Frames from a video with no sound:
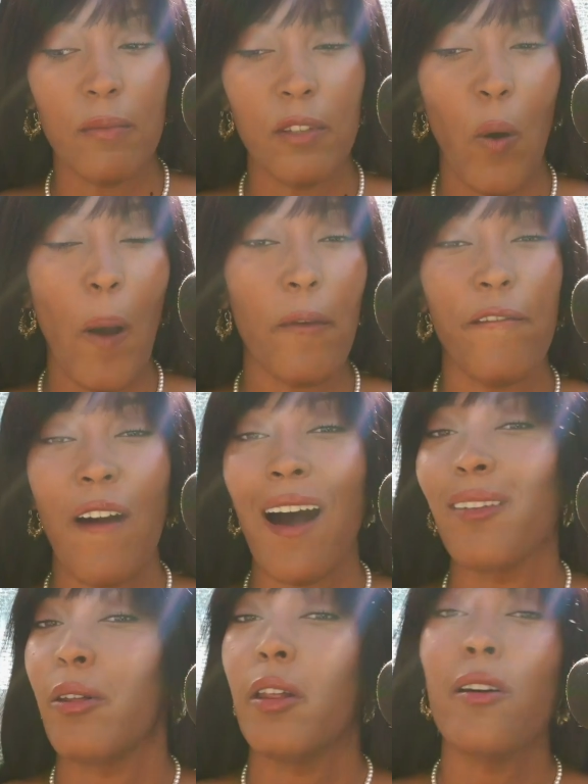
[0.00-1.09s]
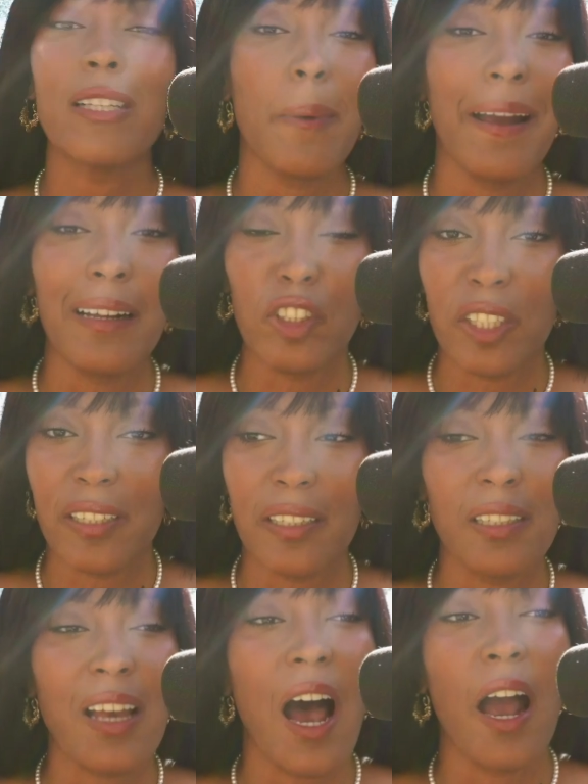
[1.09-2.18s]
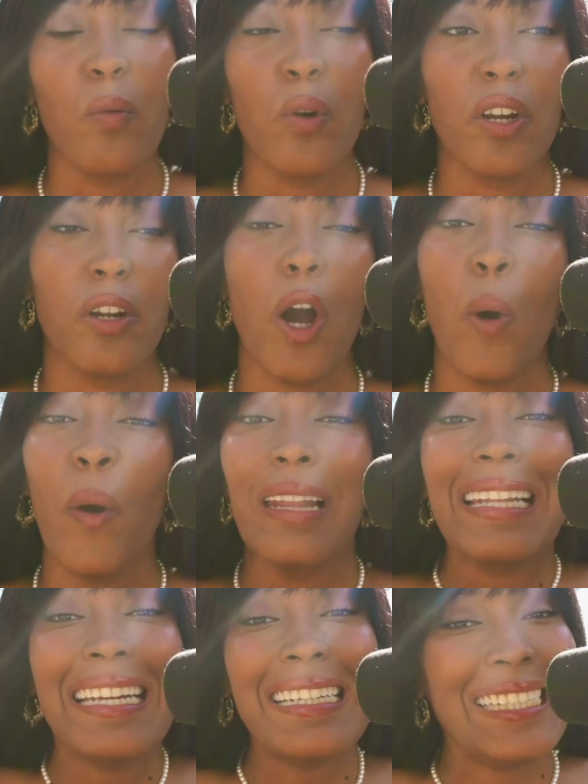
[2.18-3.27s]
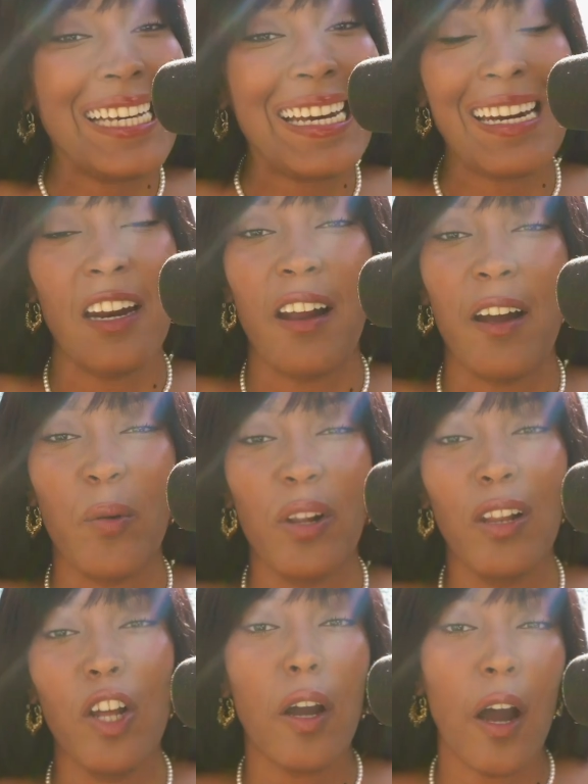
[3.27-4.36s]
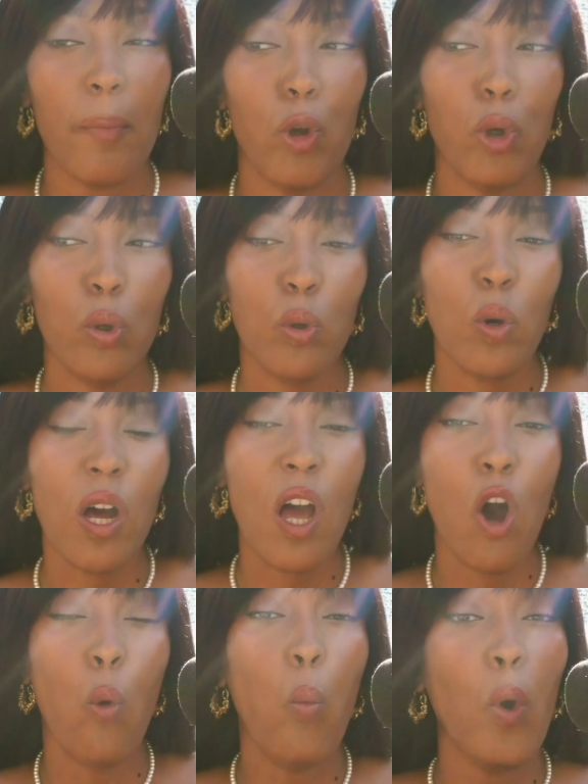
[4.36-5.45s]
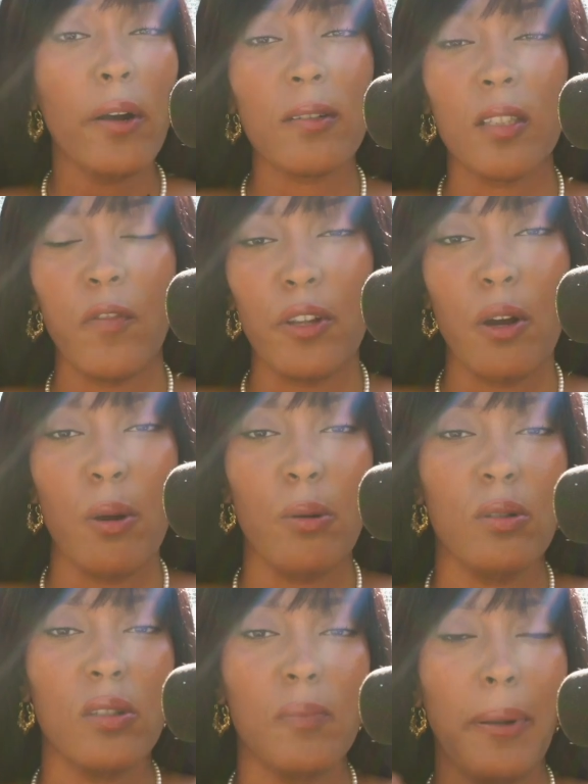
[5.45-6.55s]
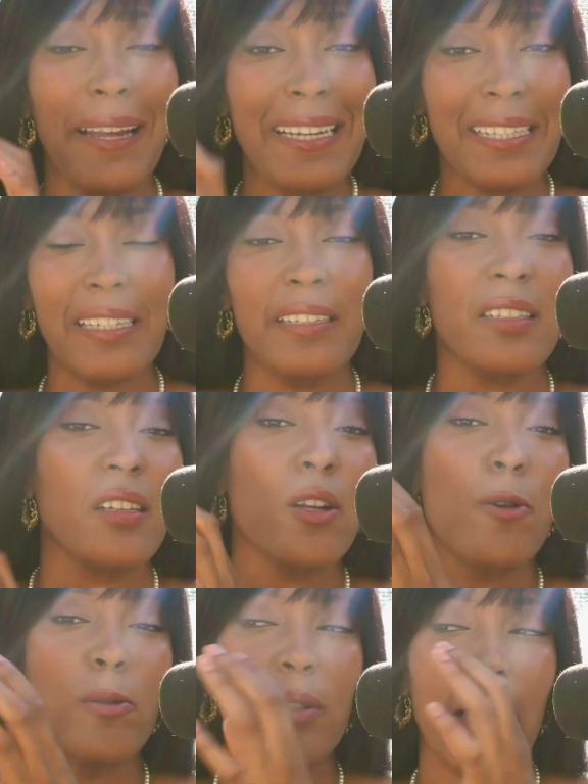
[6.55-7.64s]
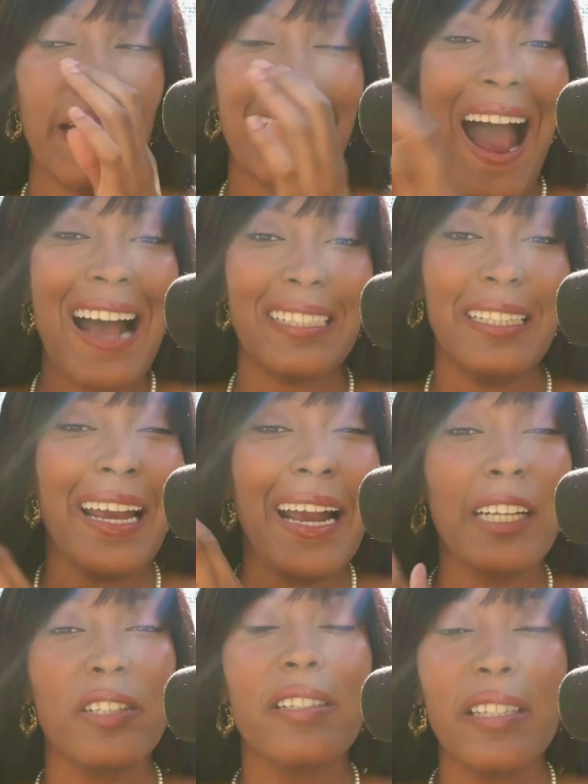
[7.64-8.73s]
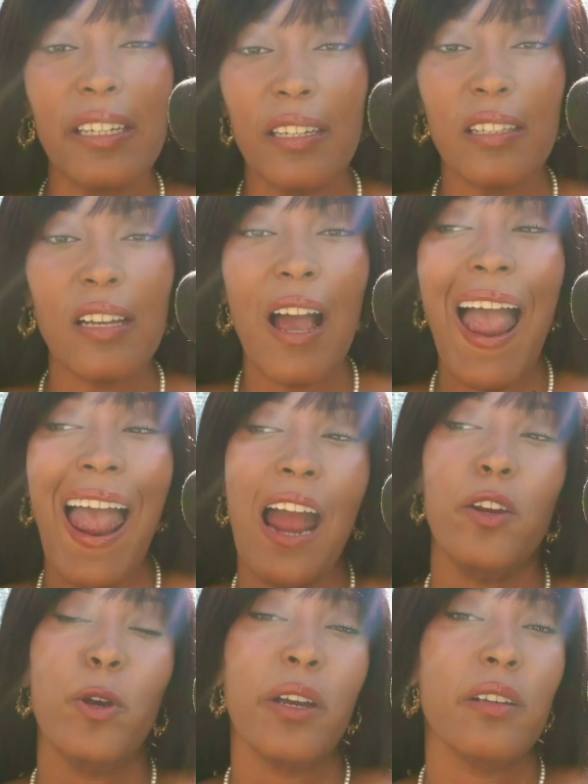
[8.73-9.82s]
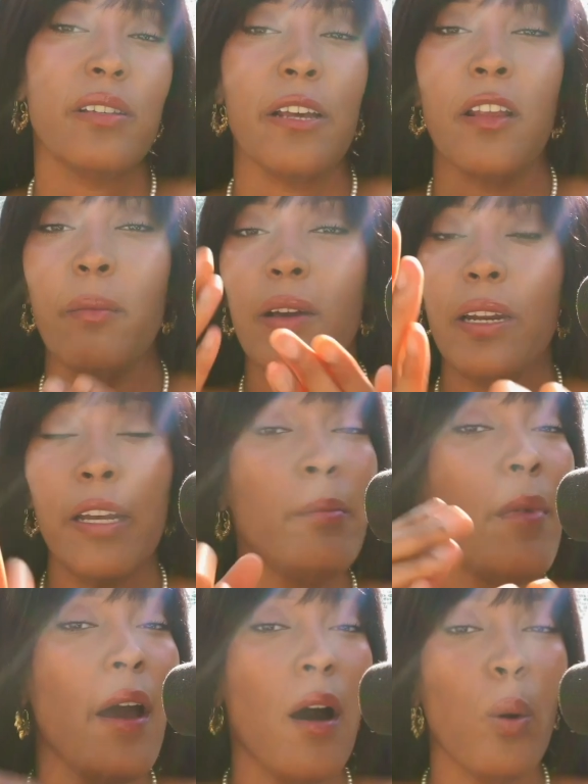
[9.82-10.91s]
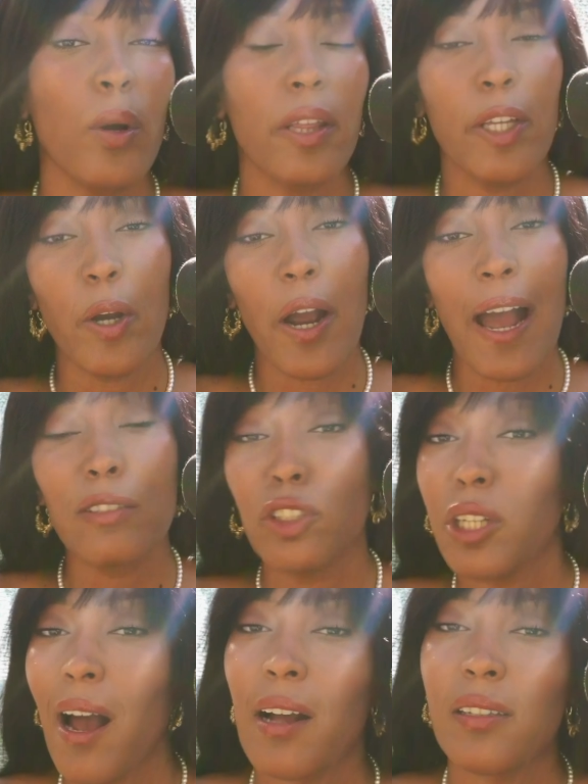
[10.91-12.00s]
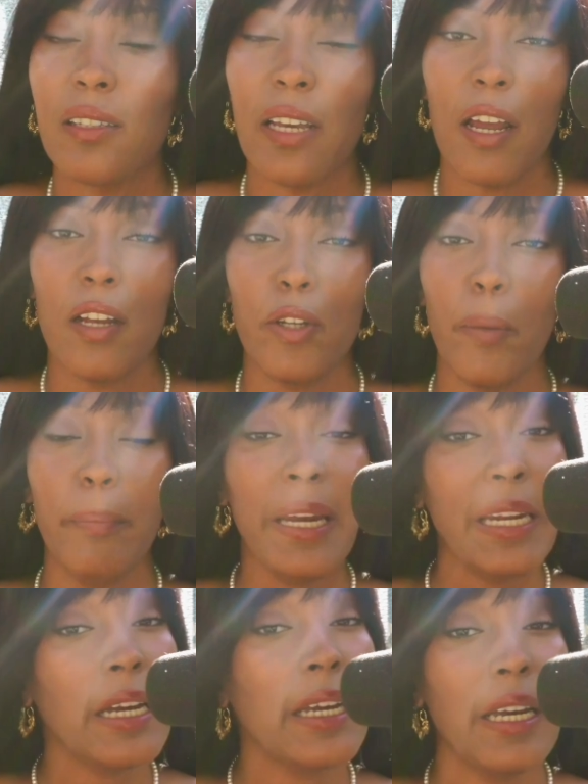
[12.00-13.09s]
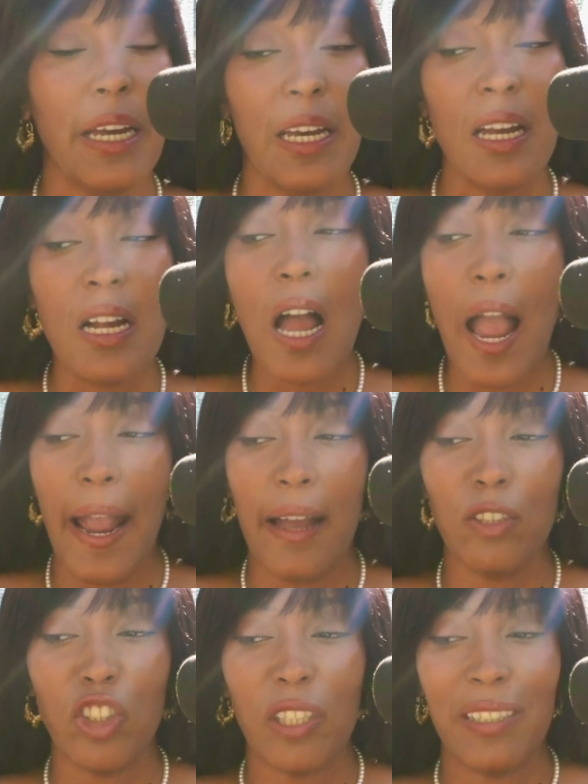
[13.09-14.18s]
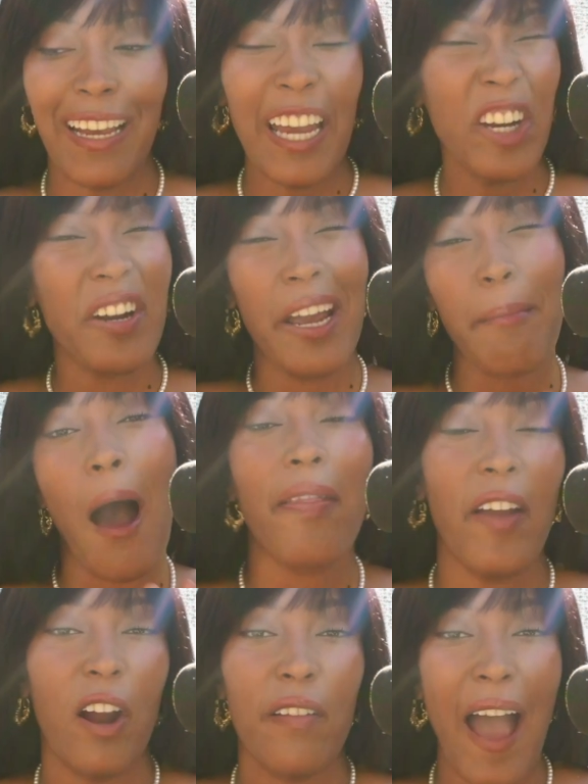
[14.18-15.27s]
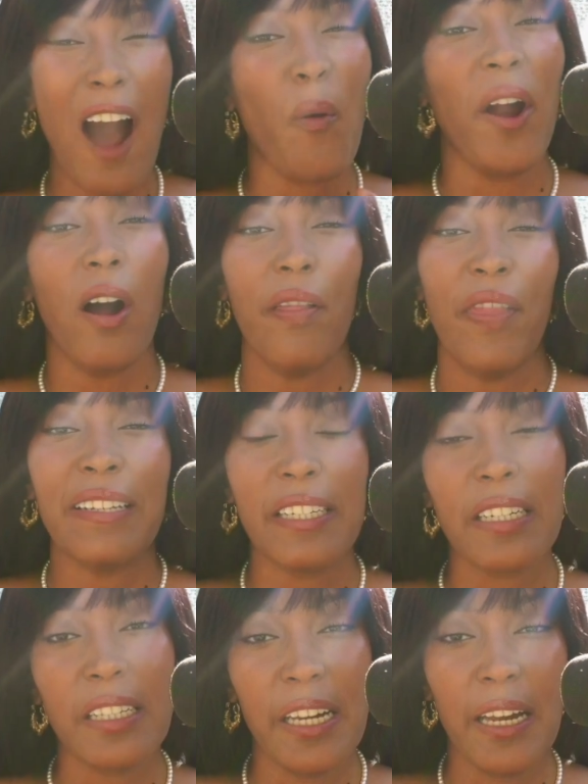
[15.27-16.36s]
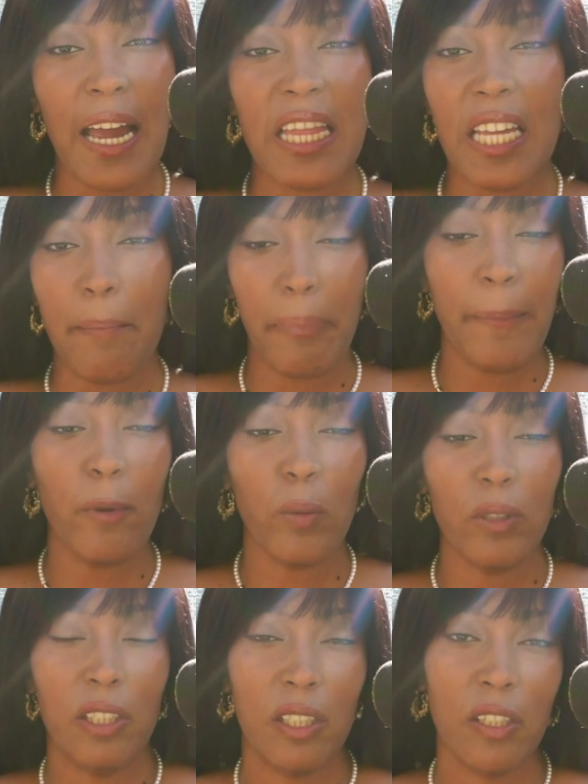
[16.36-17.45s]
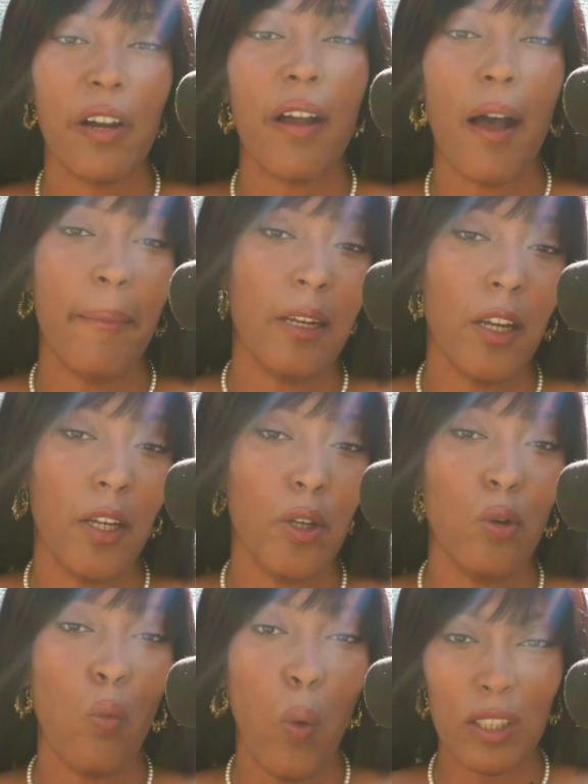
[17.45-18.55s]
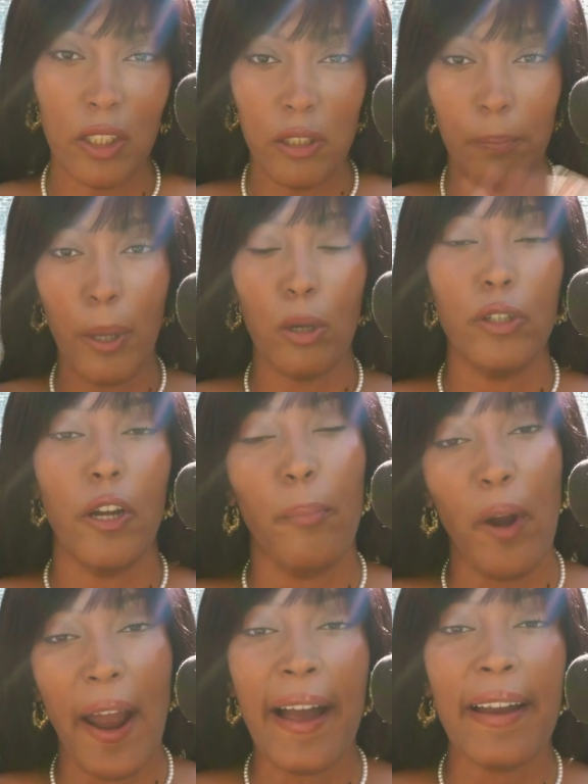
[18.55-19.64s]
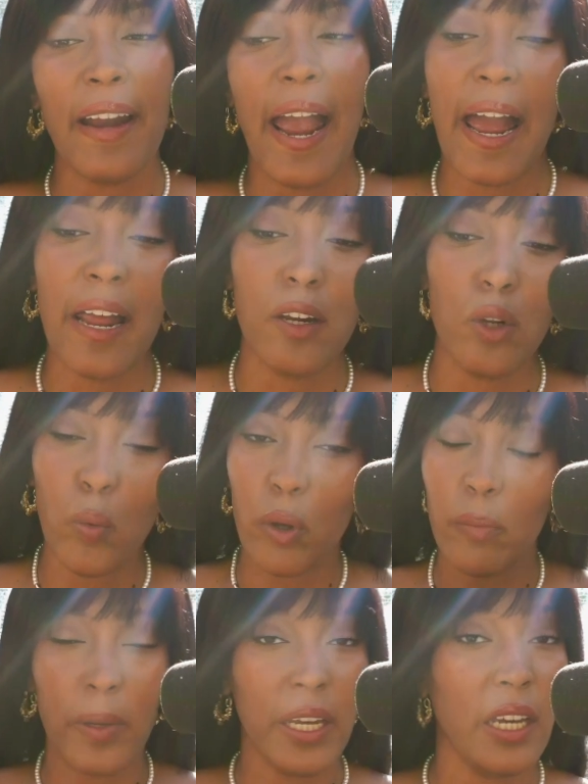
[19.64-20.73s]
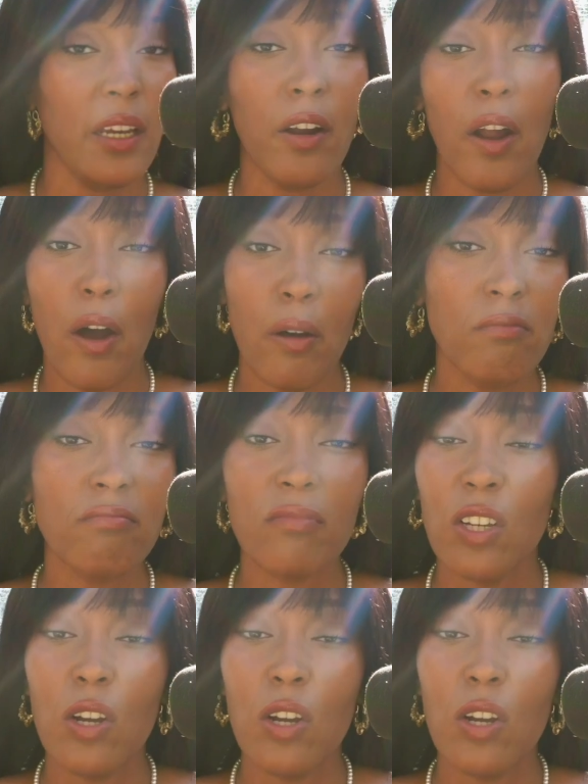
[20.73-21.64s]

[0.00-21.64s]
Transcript: So I would follow those pages. I would go on LinkedIn and I would look up who works for those places and those like casting agencies, and you can send them an email with your headshots and your media kit and just get your name out there that way authentically, and then people will just start coming to you once you build your brand, and you would be, you know,